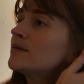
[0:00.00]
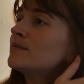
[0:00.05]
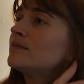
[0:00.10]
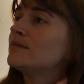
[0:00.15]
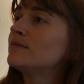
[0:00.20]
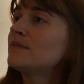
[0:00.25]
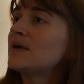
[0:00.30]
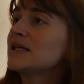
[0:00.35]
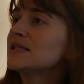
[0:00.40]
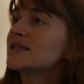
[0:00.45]

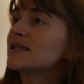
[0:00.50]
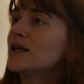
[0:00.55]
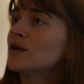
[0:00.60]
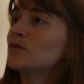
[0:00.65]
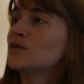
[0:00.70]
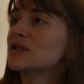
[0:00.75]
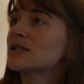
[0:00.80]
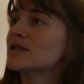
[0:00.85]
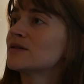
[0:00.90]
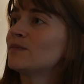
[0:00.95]
my
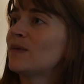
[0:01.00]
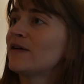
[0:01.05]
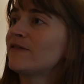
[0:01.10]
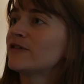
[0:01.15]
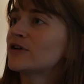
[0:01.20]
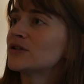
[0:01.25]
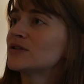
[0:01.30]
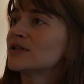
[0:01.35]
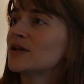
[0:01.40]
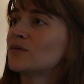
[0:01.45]

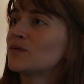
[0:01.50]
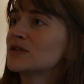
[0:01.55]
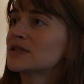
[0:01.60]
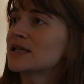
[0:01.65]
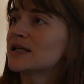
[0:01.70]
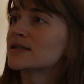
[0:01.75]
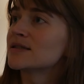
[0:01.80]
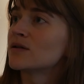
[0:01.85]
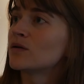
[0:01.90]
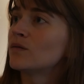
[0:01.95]
first son was
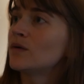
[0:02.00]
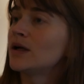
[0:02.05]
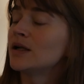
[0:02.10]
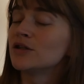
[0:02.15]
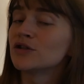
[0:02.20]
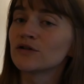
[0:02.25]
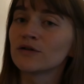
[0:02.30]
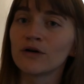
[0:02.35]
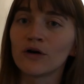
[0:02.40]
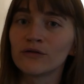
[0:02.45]
less than 1,
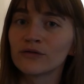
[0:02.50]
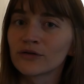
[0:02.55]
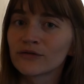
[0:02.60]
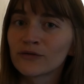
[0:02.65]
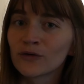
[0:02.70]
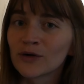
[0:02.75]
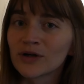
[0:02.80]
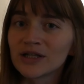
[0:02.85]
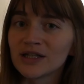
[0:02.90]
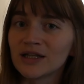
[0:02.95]
so over
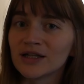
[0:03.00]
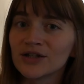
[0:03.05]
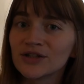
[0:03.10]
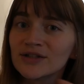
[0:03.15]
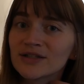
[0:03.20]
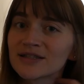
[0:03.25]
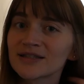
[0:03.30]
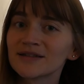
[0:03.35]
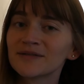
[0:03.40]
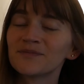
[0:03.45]
4
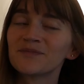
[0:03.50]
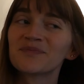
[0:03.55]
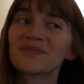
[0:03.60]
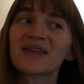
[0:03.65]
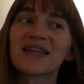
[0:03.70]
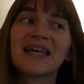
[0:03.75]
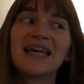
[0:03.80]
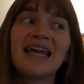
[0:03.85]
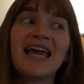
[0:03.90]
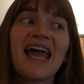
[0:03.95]
years.
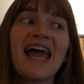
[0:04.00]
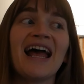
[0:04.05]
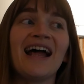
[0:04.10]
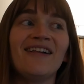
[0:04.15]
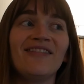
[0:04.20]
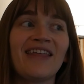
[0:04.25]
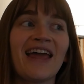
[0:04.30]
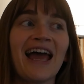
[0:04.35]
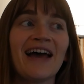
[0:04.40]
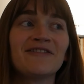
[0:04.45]

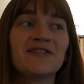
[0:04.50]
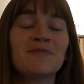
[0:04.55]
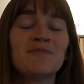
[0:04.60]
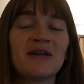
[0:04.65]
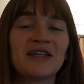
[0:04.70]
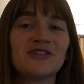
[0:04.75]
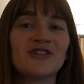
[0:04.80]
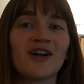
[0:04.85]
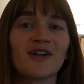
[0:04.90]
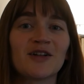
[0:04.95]
And they have a
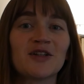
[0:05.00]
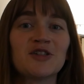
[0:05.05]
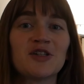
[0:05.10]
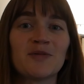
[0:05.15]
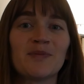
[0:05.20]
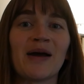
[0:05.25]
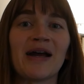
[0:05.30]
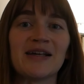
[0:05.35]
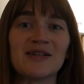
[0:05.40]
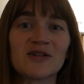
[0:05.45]
mint chocolate
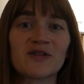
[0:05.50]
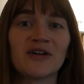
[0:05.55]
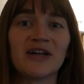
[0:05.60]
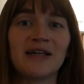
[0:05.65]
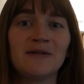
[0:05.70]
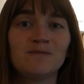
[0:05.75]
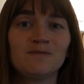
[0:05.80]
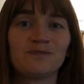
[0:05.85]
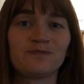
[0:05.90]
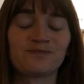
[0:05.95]
chip ice
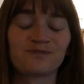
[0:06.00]
cream.